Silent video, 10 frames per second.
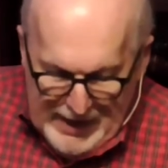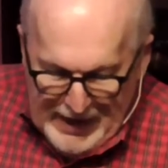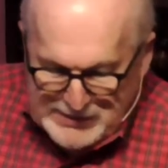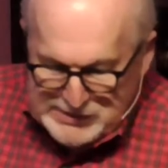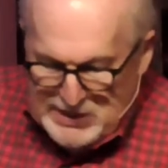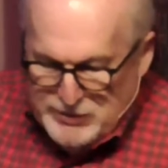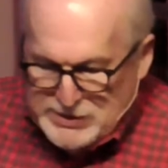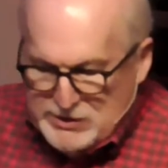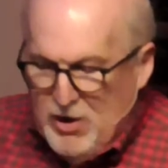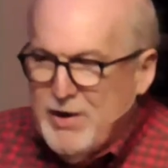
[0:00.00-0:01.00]
I see the
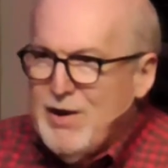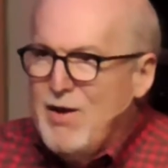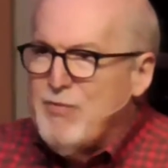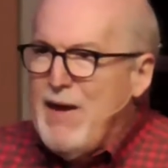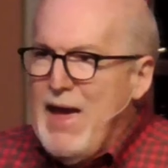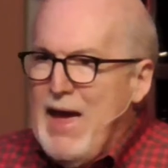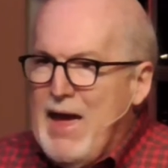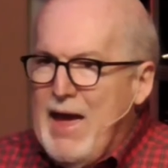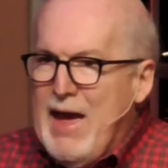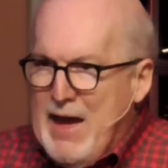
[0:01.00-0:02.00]
start of
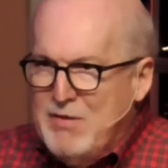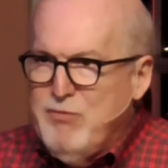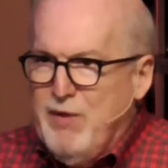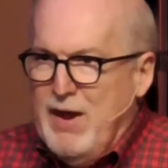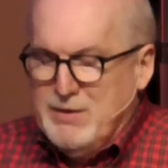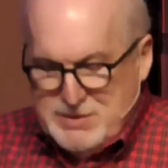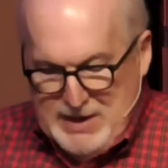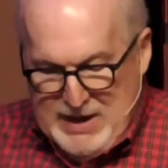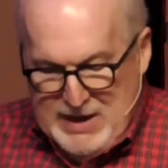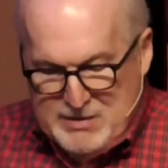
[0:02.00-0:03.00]
Advent
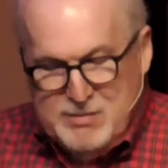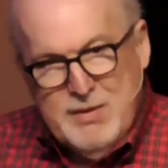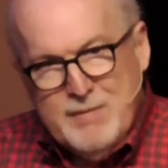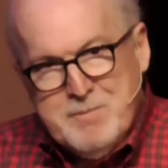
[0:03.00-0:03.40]
and the